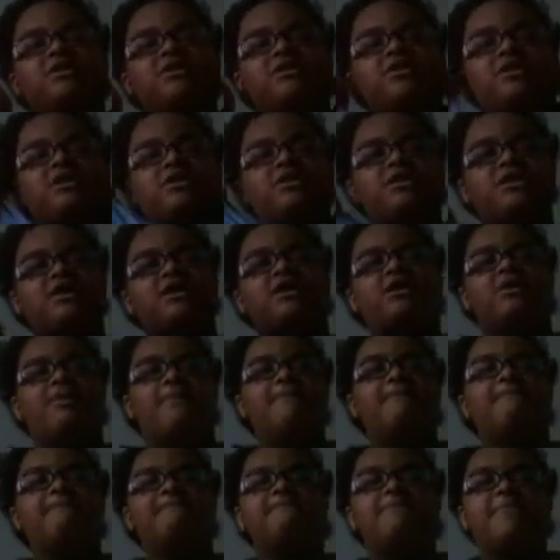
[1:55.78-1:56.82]
didn't
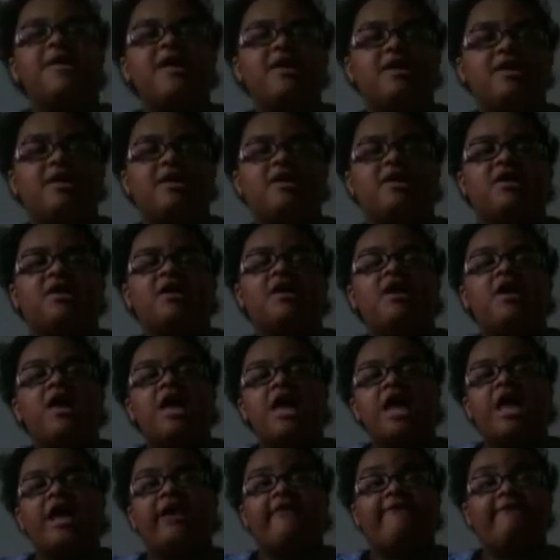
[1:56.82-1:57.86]
make
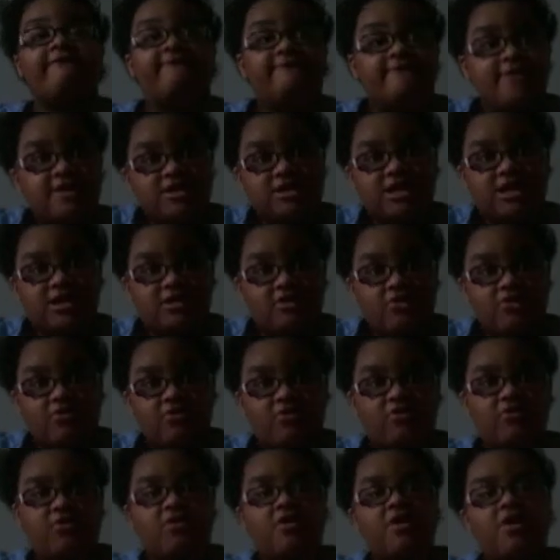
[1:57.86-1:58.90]
a
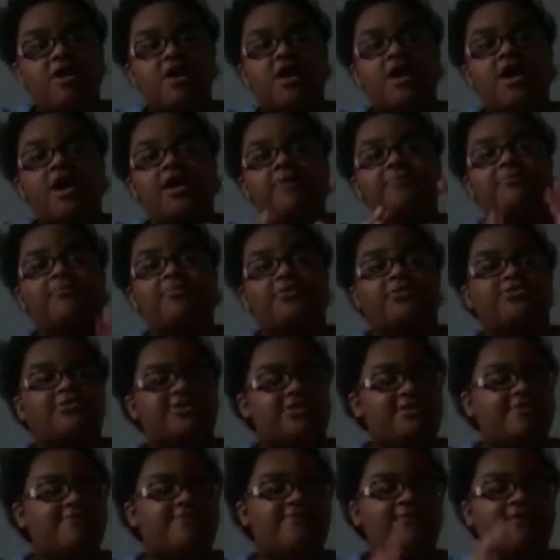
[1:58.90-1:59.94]
video, a
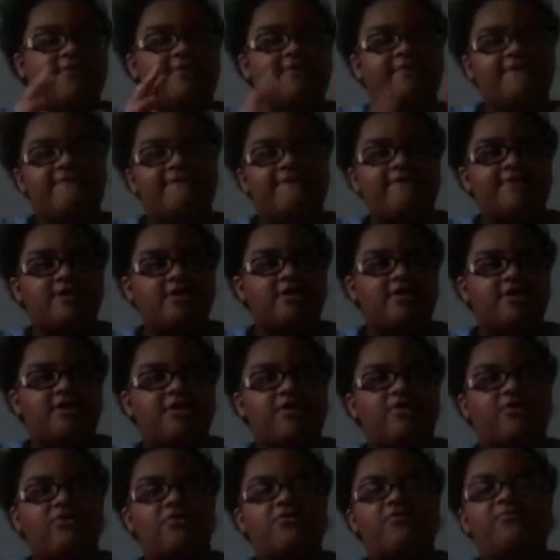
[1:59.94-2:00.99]
specific
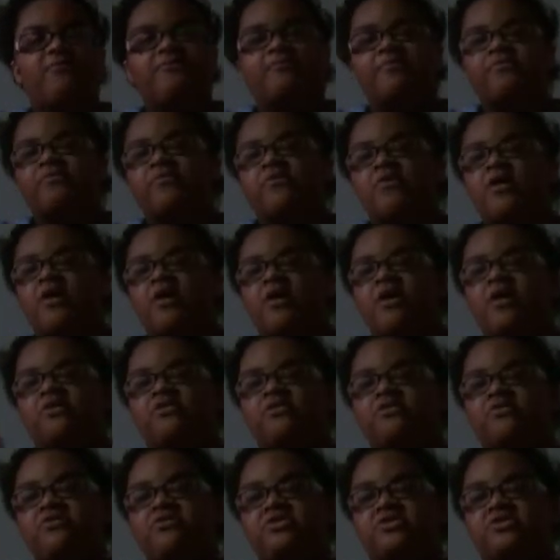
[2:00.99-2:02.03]
video to